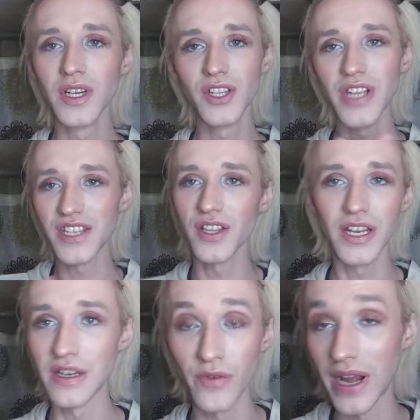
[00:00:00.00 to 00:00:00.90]
She has a lot
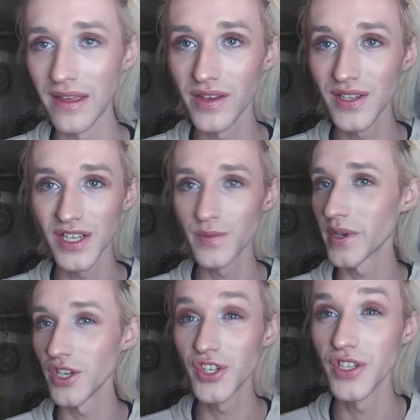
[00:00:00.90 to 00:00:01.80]
of different aliases
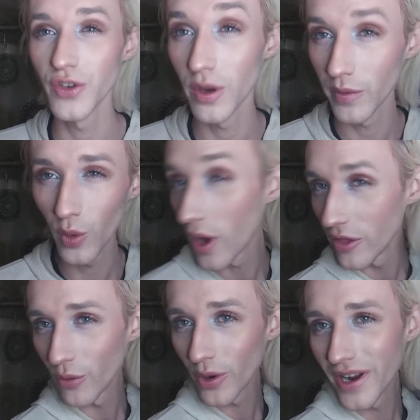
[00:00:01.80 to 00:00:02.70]
because she's a criminal on
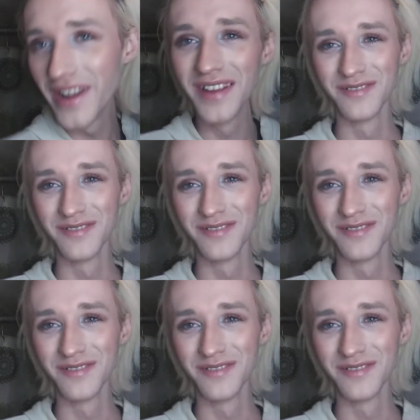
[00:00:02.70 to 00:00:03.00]
the run.